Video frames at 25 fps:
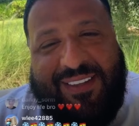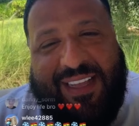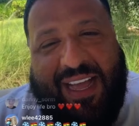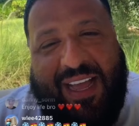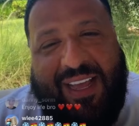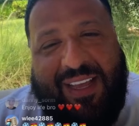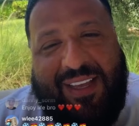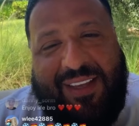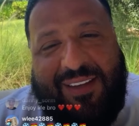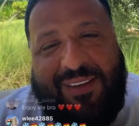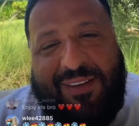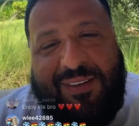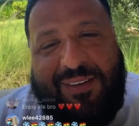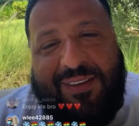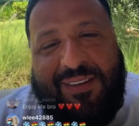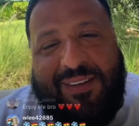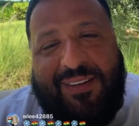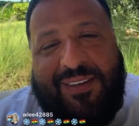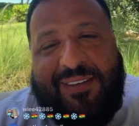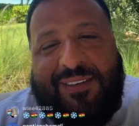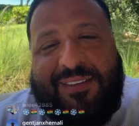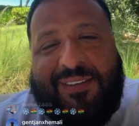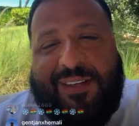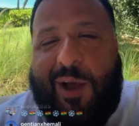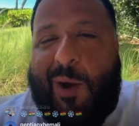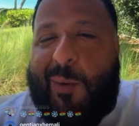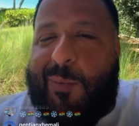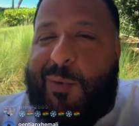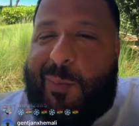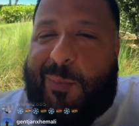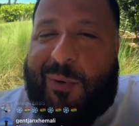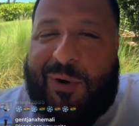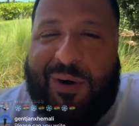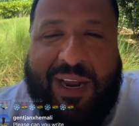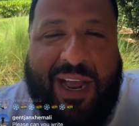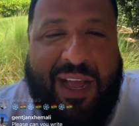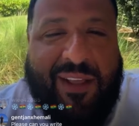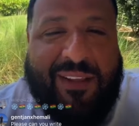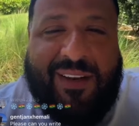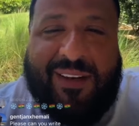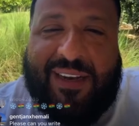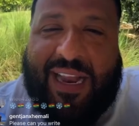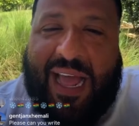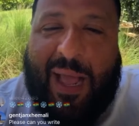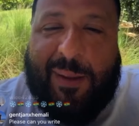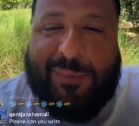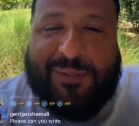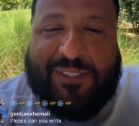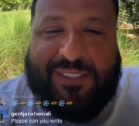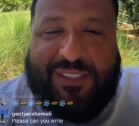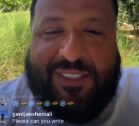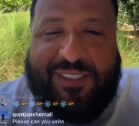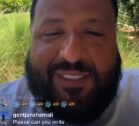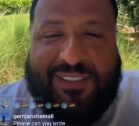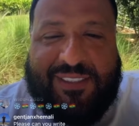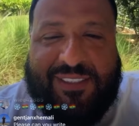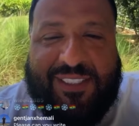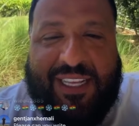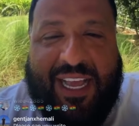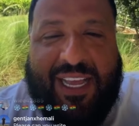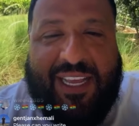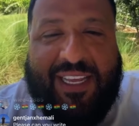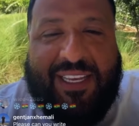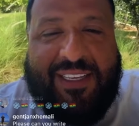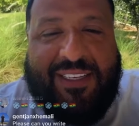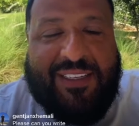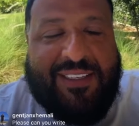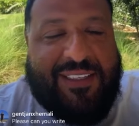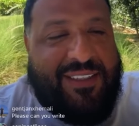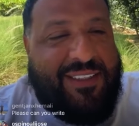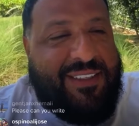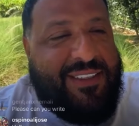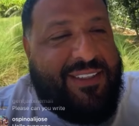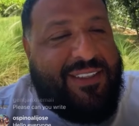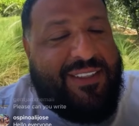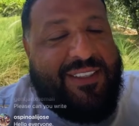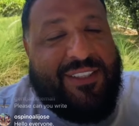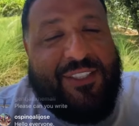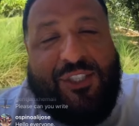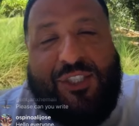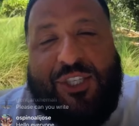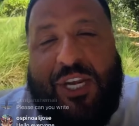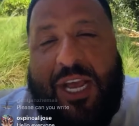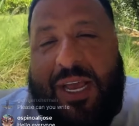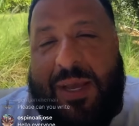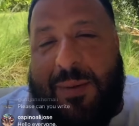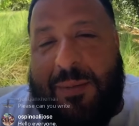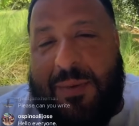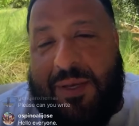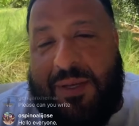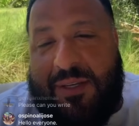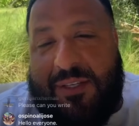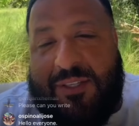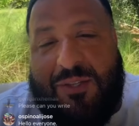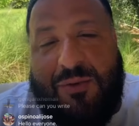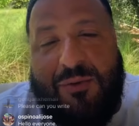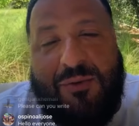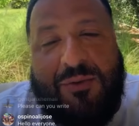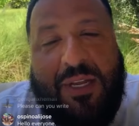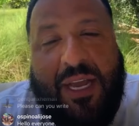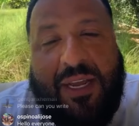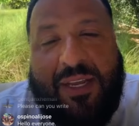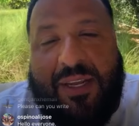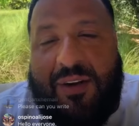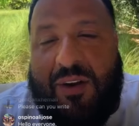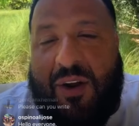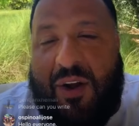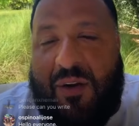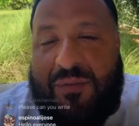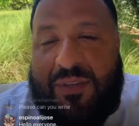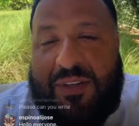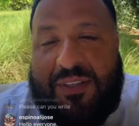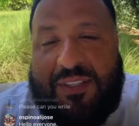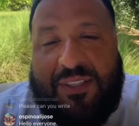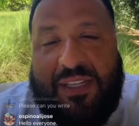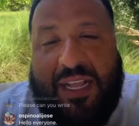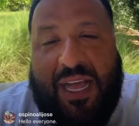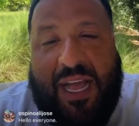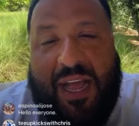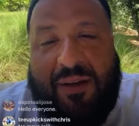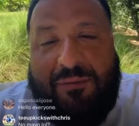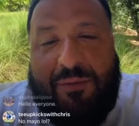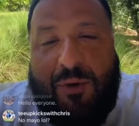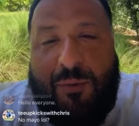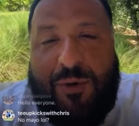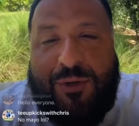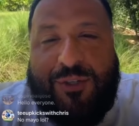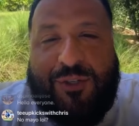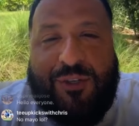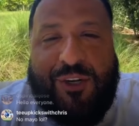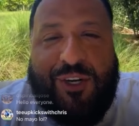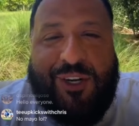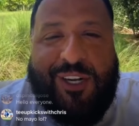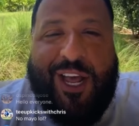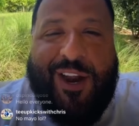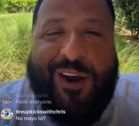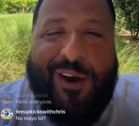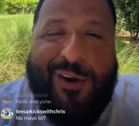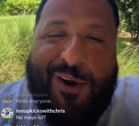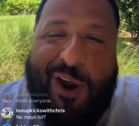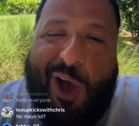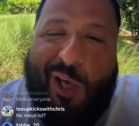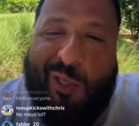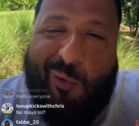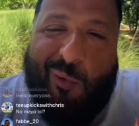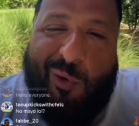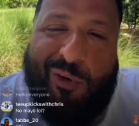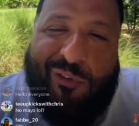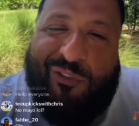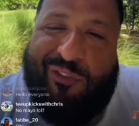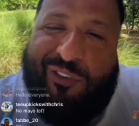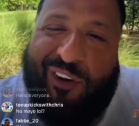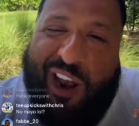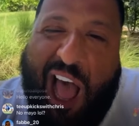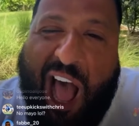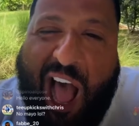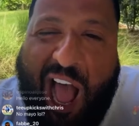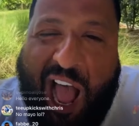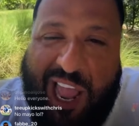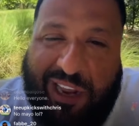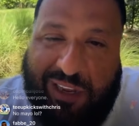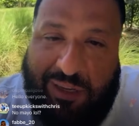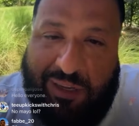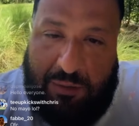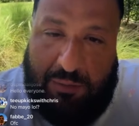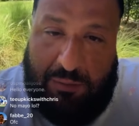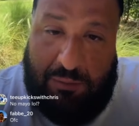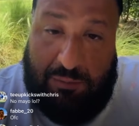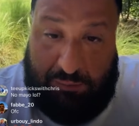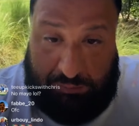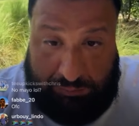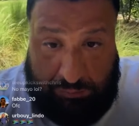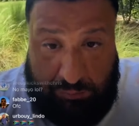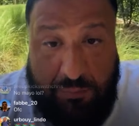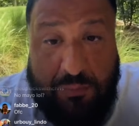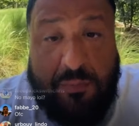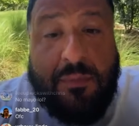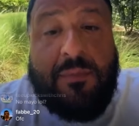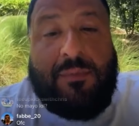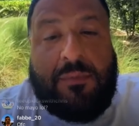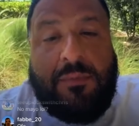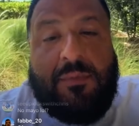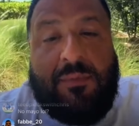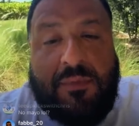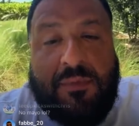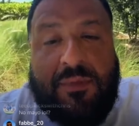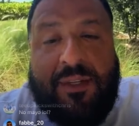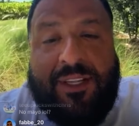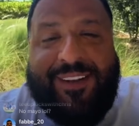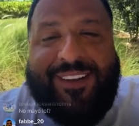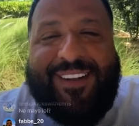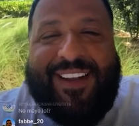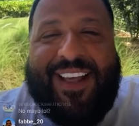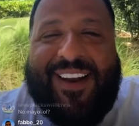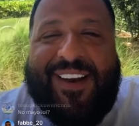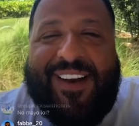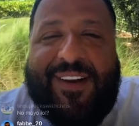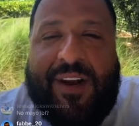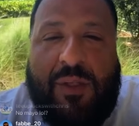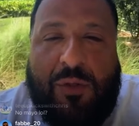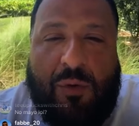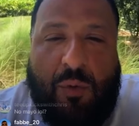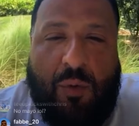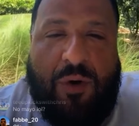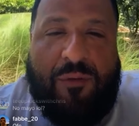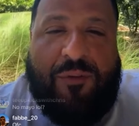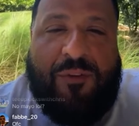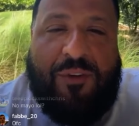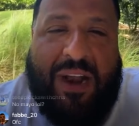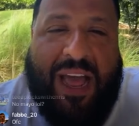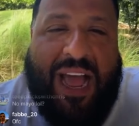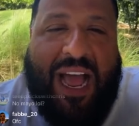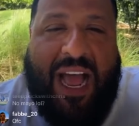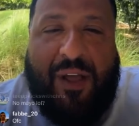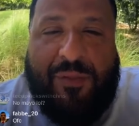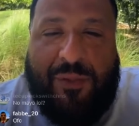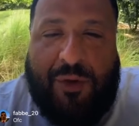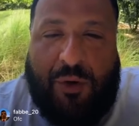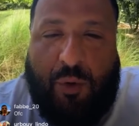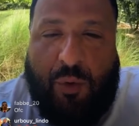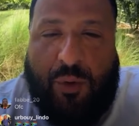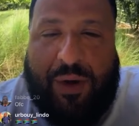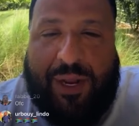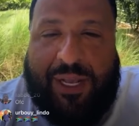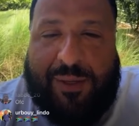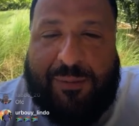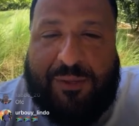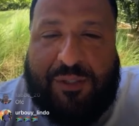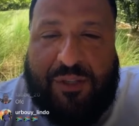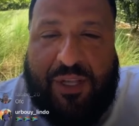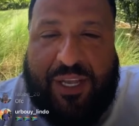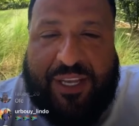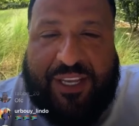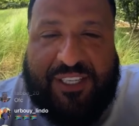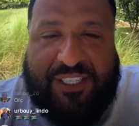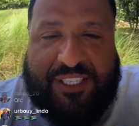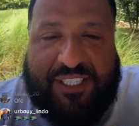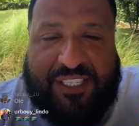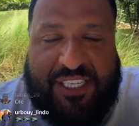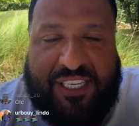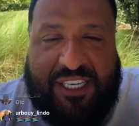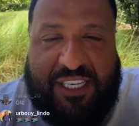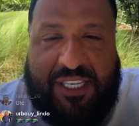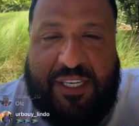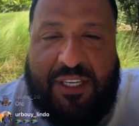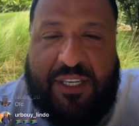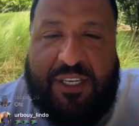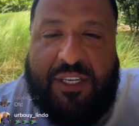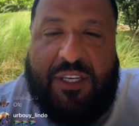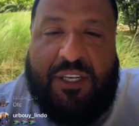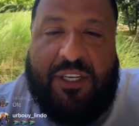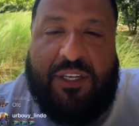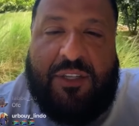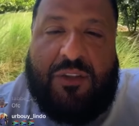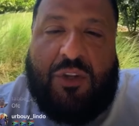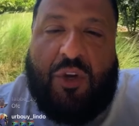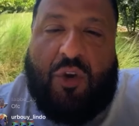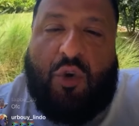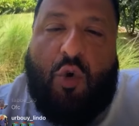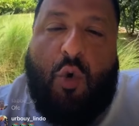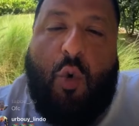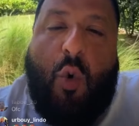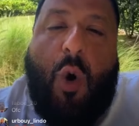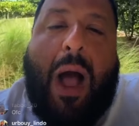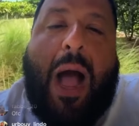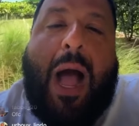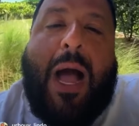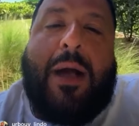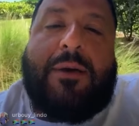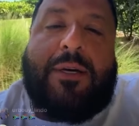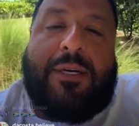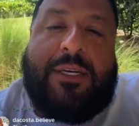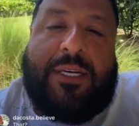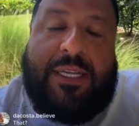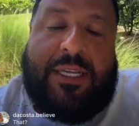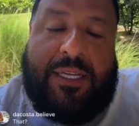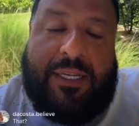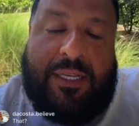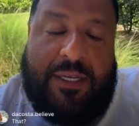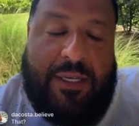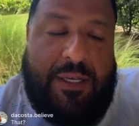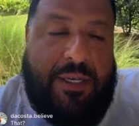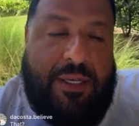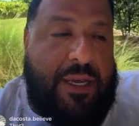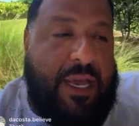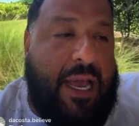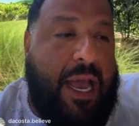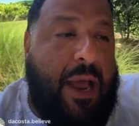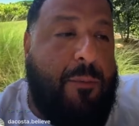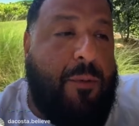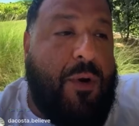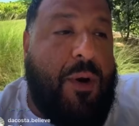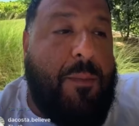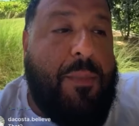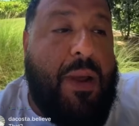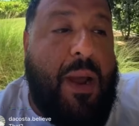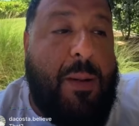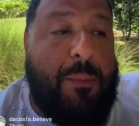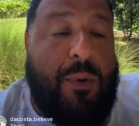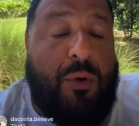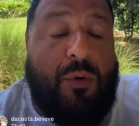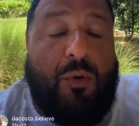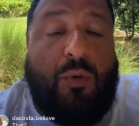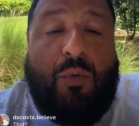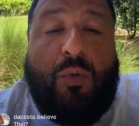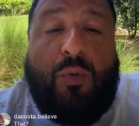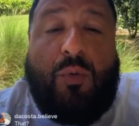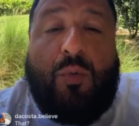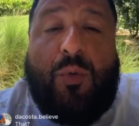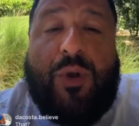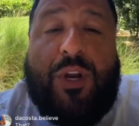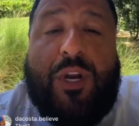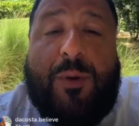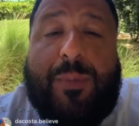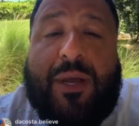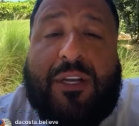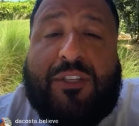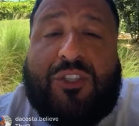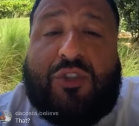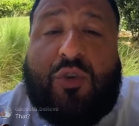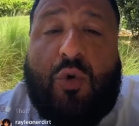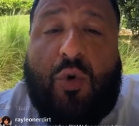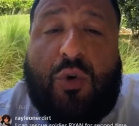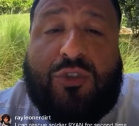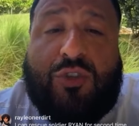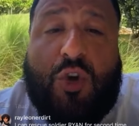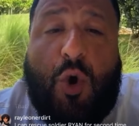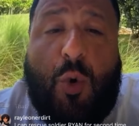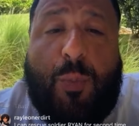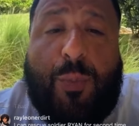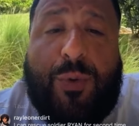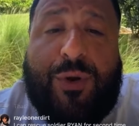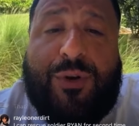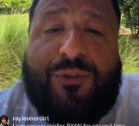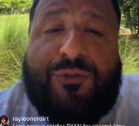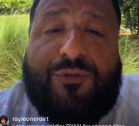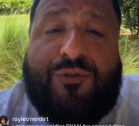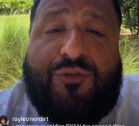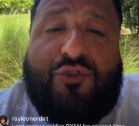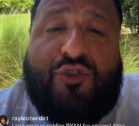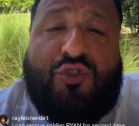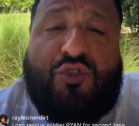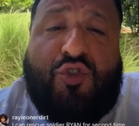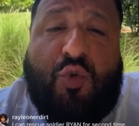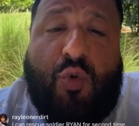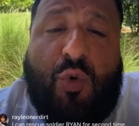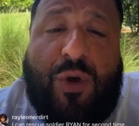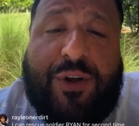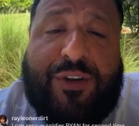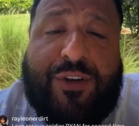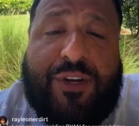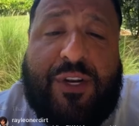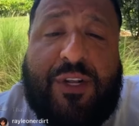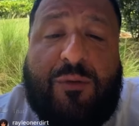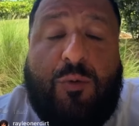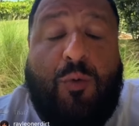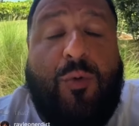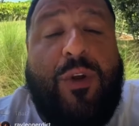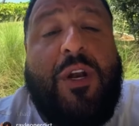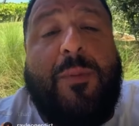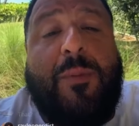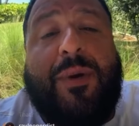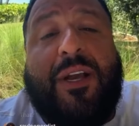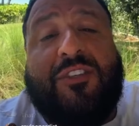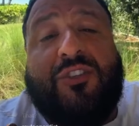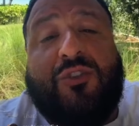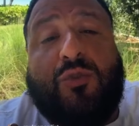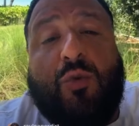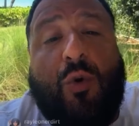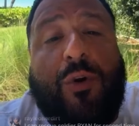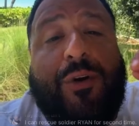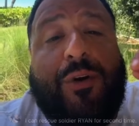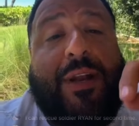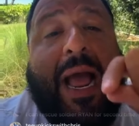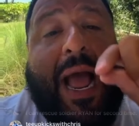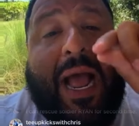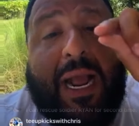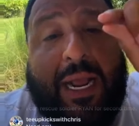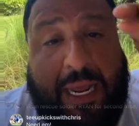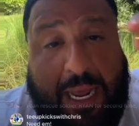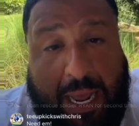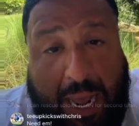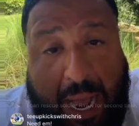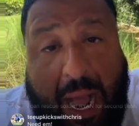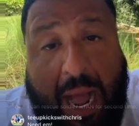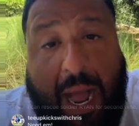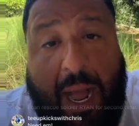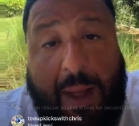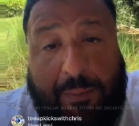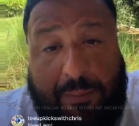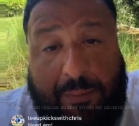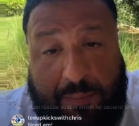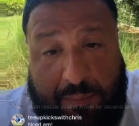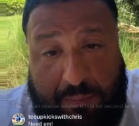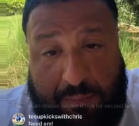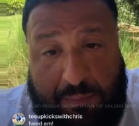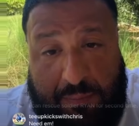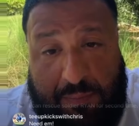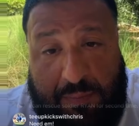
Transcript: Like, tell them to bring out the lobsters. Like, Jamie, as soon as I get off this live, I want you to let another one fly. Let another one fly on the gram so they can see the quality. And remember, WeTheBestStore is open. WeTheBestStore.com